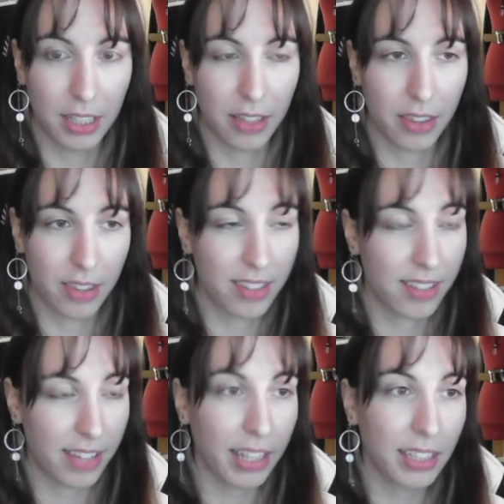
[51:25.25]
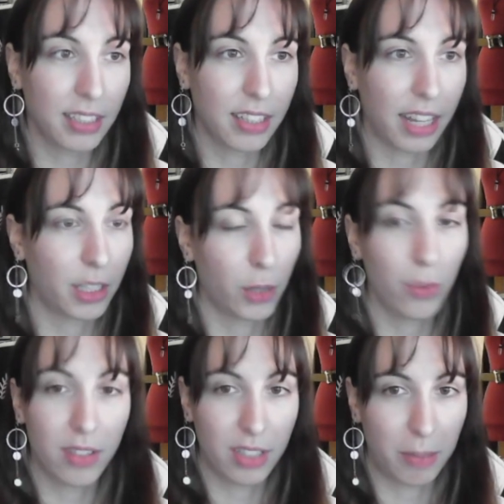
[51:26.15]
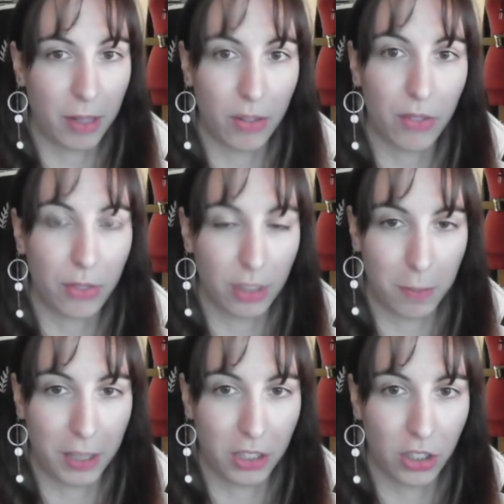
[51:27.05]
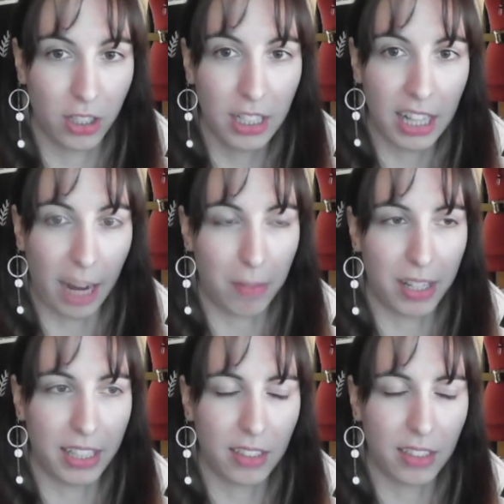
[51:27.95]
the second I don't see my reference picture, I'm like,